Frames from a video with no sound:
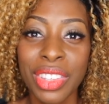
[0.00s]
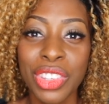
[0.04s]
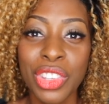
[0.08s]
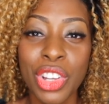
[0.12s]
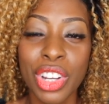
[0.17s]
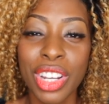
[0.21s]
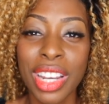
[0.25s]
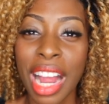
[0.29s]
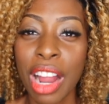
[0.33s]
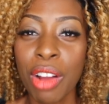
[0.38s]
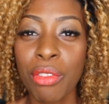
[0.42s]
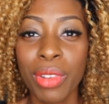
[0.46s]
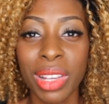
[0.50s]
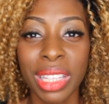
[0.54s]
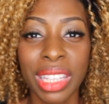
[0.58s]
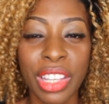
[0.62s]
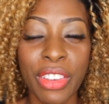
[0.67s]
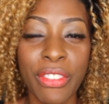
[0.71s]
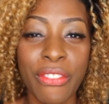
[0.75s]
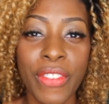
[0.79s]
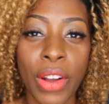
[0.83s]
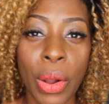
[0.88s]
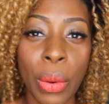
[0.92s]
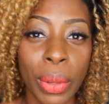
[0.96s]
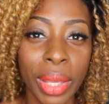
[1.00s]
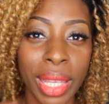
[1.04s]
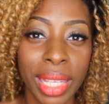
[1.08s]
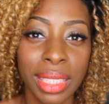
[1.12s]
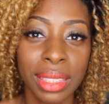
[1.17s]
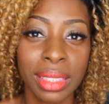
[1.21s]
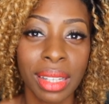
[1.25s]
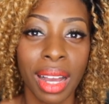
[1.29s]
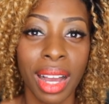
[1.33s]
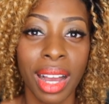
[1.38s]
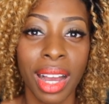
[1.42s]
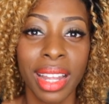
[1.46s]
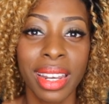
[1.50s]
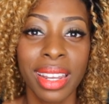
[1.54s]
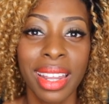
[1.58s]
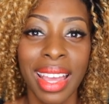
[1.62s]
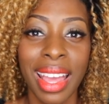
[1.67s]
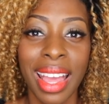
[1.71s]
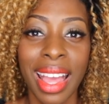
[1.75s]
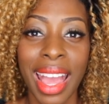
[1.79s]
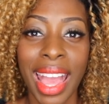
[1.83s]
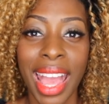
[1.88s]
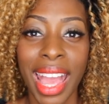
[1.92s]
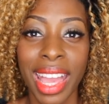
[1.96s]
you're not really focused on,
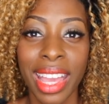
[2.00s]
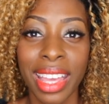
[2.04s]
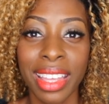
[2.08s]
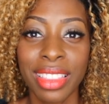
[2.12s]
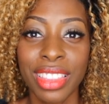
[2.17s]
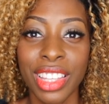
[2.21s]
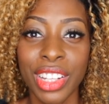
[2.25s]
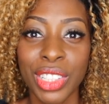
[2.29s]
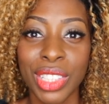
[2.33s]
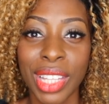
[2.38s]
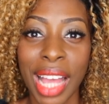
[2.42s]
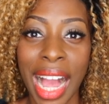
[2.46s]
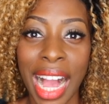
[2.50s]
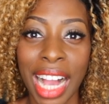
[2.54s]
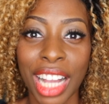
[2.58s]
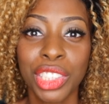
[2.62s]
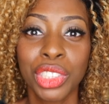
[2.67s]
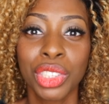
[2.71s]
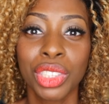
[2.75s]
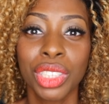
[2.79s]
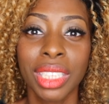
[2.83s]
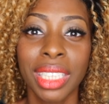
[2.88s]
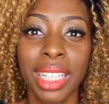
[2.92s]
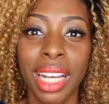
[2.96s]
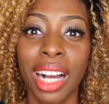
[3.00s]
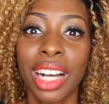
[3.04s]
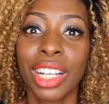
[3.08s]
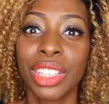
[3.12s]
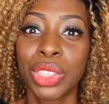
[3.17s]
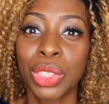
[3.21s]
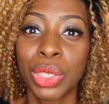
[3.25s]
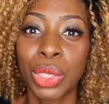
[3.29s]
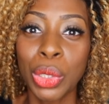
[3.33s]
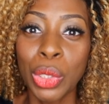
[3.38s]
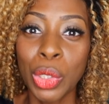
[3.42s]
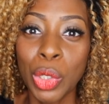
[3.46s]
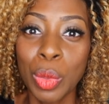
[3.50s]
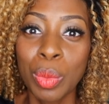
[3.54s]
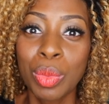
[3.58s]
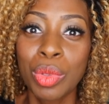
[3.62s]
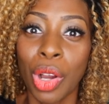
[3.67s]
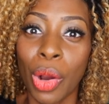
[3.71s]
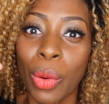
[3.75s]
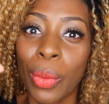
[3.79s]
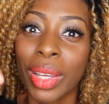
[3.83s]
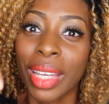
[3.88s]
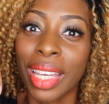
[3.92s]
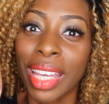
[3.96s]
hey, there's actually a tube
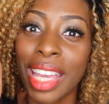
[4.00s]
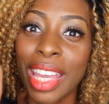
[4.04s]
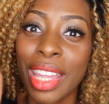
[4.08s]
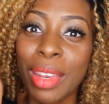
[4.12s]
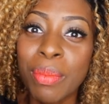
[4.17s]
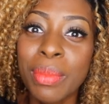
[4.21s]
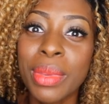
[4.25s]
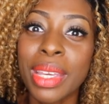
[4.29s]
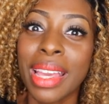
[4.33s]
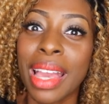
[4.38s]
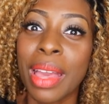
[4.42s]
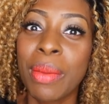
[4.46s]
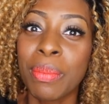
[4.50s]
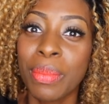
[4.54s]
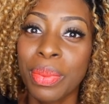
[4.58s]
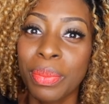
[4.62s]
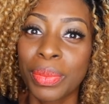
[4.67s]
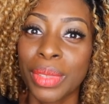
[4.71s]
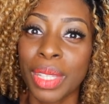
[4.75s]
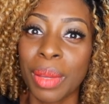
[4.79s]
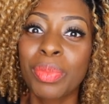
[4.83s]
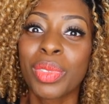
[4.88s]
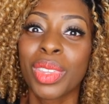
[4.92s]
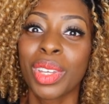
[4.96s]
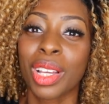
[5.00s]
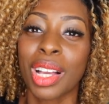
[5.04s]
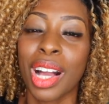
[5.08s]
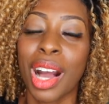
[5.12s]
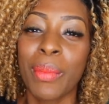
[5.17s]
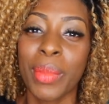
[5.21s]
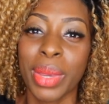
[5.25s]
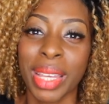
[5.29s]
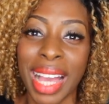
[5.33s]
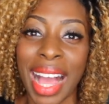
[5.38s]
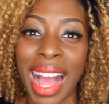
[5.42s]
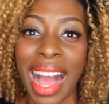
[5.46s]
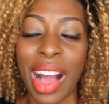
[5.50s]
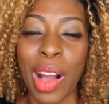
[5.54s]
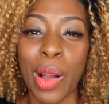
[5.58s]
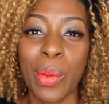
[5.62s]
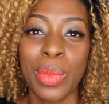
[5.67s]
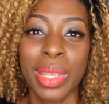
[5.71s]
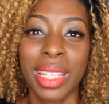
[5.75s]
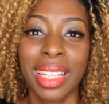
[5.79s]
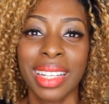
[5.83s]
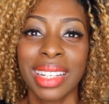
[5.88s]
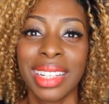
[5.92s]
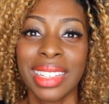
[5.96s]
going in me and something coming
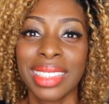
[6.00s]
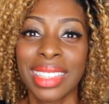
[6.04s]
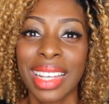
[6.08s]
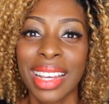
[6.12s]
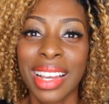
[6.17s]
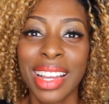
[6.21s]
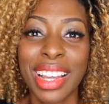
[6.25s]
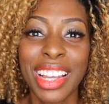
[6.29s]
out because